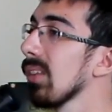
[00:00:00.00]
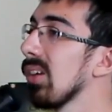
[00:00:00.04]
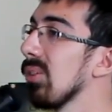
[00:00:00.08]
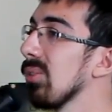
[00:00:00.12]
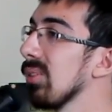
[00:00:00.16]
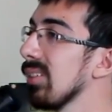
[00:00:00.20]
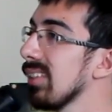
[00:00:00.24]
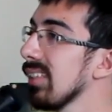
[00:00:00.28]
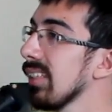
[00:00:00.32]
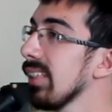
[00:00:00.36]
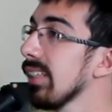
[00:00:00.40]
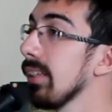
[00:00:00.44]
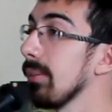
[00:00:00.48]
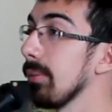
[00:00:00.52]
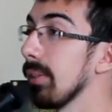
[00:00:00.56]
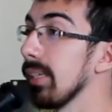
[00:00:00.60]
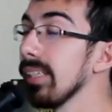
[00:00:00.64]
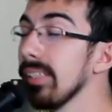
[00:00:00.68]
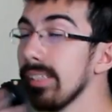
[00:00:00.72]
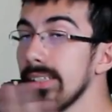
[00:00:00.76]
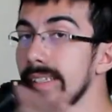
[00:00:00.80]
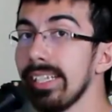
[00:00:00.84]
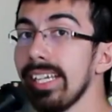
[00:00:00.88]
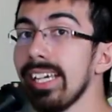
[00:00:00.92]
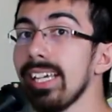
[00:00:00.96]
We've seen him.
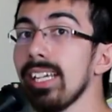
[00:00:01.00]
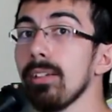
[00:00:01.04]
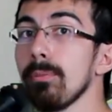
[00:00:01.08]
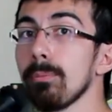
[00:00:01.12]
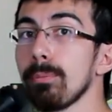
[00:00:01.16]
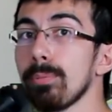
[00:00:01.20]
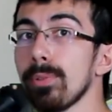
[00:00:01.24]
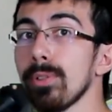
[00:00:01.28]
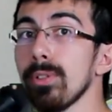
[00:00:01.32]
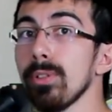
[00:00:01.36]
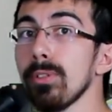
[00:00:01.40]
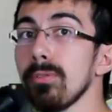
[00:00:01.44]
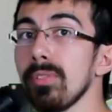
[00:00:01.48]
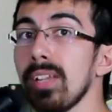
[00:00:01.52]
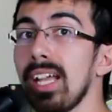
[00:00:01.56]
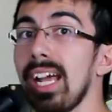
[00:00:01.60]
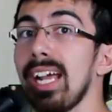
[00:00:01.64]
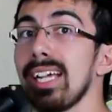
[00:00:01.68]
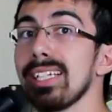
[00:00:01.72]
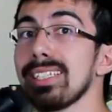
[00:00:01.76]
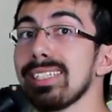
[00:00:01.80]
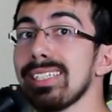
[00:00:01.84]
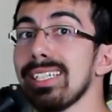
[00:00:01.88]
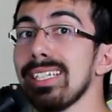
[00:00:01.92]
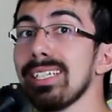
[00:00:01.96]
He did improve
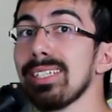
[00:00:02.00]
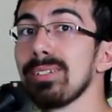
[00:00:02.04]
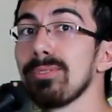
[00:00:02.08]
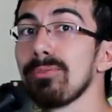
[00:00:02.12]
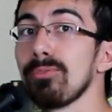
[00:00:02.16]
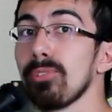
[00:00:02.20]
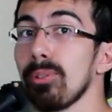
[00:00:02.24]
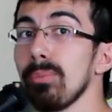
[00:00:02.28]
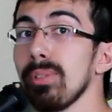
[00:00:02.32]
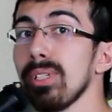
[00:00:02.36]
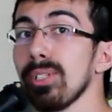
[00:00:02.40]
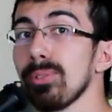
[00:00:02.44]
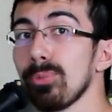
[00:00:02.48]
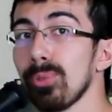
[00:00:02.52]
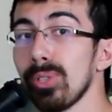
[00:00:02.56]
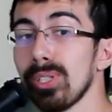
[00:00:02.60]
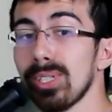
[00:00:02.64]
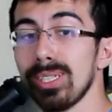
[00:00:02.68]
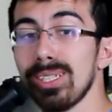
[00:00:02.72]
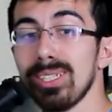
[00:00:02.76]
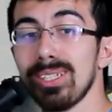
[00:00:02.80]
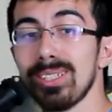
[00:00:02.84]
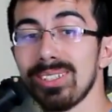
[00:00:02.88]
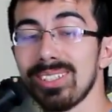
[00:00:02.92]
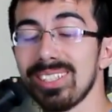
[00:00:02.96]
last season. From his
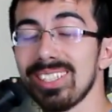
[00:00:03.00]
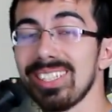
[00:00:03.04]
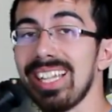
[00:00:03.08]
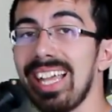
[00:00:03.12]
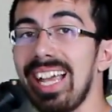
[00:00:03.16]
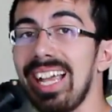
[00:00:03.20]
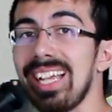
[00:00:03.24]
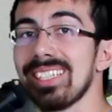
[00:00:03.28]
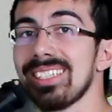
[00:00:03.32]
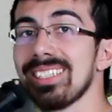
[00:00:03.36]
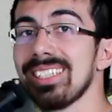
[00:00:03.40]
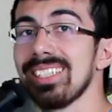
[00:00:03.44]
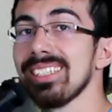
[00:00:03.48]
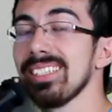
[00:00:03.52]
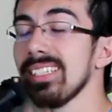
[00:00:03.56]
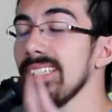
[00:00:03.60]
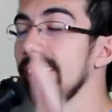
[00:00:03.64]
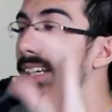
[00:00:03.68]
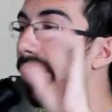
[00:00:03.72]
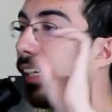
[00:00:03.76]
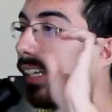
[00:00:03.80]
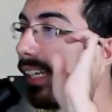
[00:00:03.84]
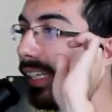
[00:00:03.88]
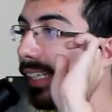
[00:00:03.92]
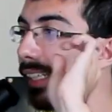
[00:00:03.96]
rookie year to last season,
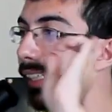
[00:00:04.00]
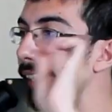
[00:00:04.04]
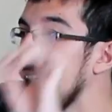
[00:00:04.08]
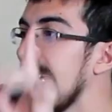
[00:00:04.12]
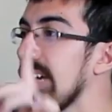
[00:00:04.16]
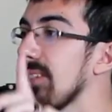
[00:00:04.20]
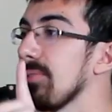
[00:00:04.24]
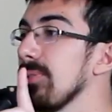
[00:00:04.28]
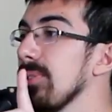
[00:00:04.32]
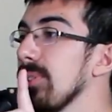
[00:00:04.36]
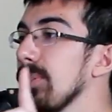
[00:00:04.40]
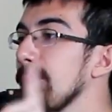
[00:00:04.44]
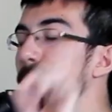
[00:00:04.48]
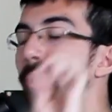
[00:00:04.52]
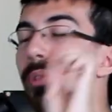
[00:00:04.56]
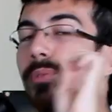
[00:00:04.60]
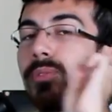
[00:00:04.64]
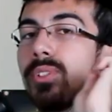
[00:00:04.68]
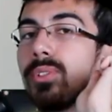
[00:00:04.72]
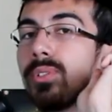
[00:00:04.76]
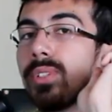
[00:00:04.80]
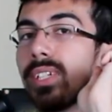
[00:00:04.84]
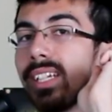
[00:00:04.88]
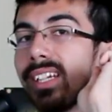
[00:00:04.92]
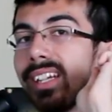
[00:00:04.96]
he definitely
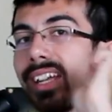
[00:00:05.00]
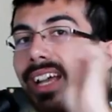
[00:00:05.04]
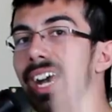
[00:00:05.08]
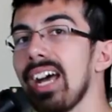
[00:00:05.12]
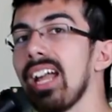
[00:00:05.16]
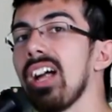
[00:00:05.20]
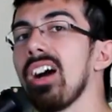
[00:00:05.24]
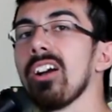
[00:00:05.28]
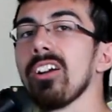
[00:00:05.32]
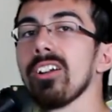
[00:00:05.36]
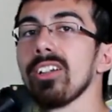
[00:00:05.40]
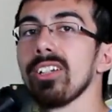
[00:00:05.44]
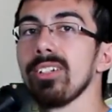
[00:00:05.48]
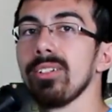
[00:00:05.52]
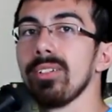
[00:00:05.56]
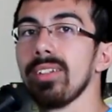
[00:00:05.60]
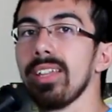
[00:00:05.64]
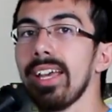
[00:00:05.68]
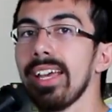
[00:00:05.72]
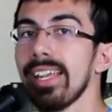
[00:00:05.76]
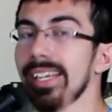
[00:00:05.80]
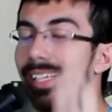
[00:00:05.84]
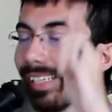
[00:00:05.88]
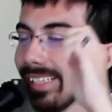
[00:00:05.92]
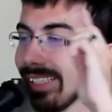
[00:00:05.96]
improved. You cannot argue
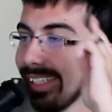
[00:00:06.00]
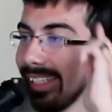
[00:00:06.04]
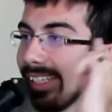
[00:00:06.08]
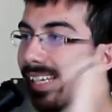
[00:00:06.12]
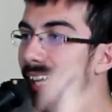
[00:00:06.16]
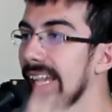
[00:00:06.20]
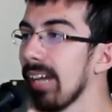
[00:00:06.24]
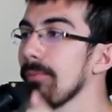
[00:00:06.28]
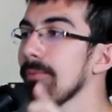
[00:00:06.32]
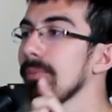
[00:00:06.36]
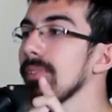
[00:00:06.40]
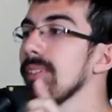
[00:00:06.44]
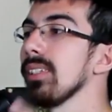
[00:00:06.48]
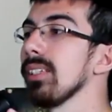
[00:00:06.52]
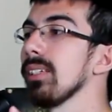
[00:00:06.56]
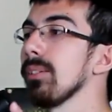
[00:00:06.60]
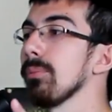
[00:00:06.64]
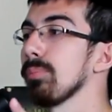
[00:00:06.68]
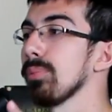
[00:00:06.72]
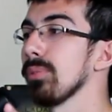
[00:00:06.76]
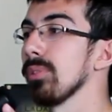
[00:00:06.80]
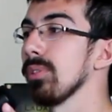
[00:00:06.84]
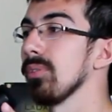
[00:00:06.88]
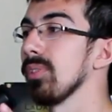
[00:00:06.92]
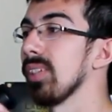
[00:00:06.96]
that. He definitely
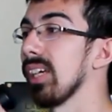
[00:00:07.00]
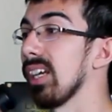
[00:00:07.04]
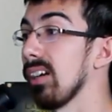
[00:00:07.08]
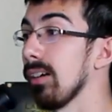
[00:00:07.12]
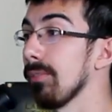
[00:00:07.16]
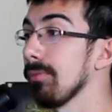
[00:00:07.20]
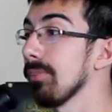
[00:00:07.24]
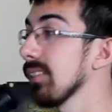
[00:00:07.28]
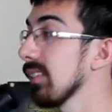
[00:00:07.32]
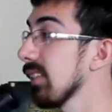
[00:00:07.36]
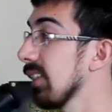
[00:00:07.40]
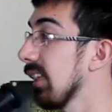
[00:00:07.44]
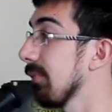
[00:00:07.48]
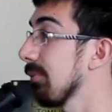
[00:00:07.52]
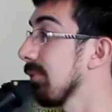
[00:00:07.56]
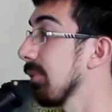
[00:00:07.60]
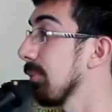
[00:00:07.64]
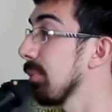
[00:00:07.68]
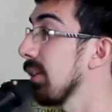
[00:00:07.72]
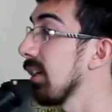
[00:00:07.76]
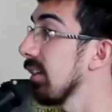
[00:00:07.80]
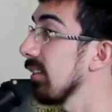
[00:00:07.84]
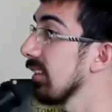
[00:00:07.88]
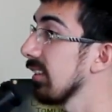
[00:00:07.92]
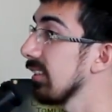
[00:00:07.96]
improved. That offensive line for the
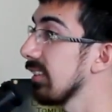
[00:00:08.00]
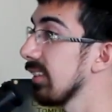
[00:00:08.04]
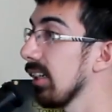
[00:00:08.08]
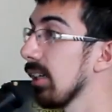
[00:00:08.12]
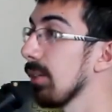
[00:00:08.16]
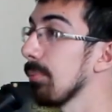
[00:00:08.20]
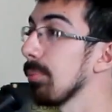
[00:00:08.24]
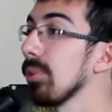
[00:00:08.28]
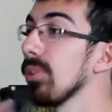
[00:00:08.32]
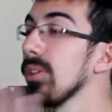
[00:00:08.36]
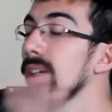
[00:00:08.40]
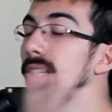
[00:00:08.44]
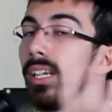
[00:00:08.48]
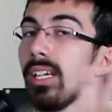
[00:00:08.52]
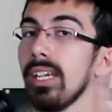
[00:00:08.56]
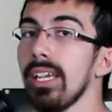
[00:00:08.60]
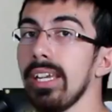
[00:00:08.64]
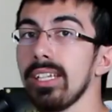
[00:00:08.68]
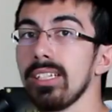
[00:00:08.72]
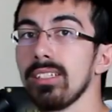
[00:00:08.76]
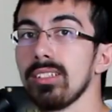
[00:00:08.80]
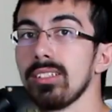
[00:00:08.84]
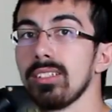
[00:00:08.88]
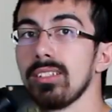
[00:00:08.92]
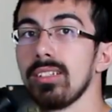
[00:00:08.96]
Browns is terrible,
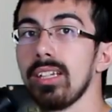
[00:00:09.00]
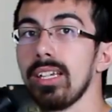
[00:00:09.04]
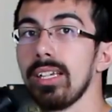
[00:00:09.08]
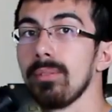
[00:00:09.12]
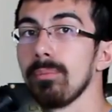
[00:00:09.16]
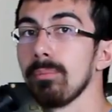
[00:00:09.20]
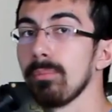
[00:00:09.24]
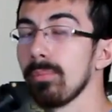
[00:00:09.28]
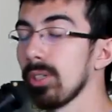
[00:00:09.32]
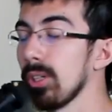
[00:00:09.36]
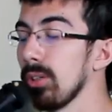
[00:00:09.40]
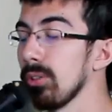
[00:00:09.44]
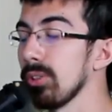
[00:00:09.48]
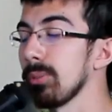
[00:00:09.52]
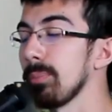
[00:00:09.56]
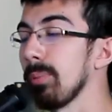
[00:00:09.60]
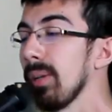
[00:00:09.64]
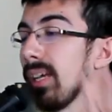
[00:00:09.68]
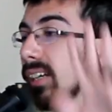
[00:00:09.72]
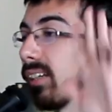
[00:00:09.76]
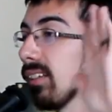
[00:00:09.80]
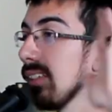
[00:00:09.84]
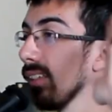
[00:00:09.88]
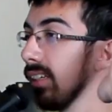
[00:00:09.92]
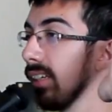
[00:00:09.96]
and Coach
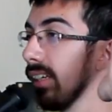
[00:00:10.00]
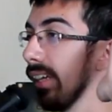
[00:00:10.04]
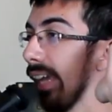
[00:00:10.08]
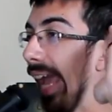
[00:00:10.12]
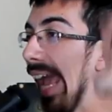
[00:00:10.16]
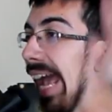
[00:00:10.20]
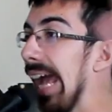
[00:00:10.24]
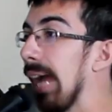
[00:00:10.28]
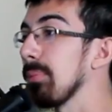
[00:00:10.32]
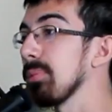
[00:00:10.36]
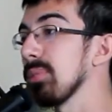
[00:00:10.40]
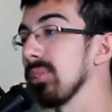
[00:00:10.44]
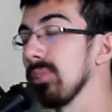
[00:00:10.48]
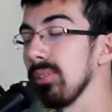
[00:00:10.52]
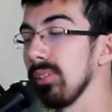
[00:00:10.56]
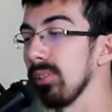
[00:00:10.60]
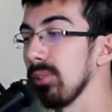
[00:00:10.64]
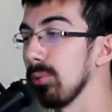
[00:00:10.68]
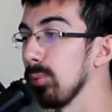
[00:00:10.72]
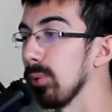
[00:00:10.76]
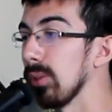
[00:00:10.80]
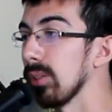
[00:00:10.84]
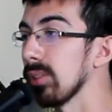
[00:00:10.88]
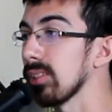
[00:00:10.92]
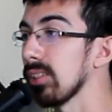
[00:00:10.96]
Pettit, absolutely
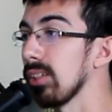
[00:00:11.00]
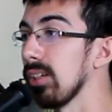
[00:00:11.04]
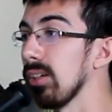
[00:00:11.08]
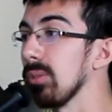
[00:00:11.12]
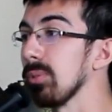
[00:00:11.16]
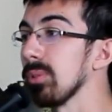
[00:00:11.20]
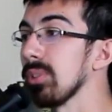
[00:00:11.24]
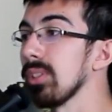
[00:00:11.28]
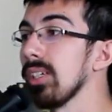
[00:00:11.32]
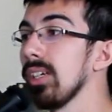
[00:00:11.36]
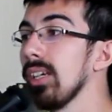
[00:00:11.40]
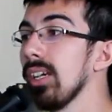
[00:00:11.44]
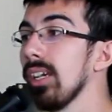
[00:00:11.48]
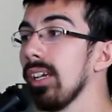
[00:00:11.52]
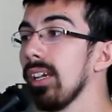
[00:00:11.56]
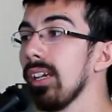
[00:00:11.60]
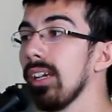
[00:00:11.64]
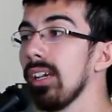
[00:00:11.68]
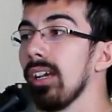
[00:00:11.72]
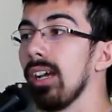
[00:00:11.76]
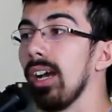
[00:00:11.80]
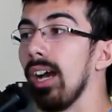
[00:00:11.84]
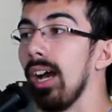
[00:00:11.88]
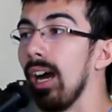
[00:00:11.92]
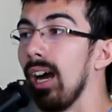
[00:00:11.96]
the worst coach.
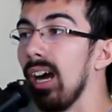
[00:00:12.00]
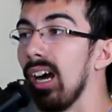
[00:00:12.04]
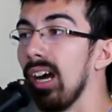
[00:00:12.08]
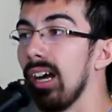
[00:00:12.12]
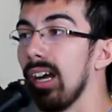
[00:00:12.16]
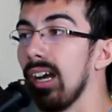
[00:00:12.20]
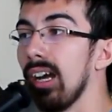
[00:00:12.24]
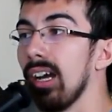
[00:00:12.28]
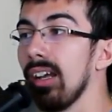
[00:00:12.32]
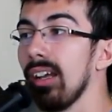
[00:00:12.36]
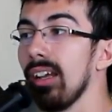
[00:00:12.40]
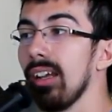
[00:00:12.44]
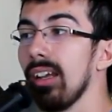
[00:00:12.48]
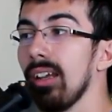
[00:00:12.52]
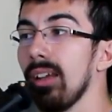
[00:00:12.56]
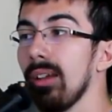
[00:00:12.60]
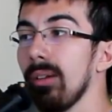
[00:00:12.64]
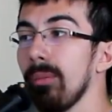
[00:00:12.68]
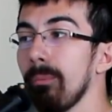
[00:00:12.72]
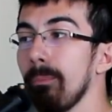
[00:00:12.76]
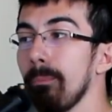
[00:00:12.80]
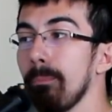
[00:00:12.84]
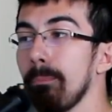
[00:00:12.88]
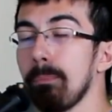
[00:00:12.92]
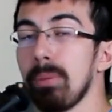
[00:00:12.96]

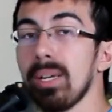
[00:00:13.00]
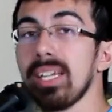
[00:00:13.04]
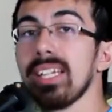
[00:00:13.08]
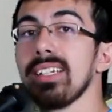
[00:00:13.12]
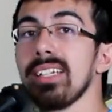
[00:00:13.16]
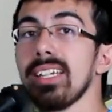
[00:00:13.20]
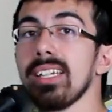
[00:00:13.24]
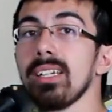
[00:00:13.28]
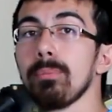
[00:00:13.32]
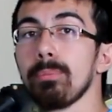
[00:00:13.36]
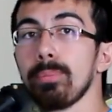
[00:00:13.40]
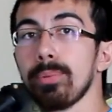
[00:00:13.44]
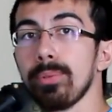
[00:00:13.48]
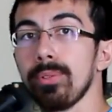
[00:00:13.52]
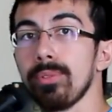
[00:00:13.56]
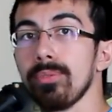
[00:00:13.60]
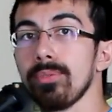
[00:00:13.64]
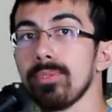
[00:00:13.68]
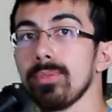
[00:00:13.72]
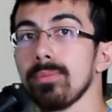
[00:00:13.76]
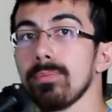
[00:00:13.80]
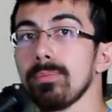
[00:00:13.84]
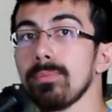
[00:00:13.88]
But he did improve.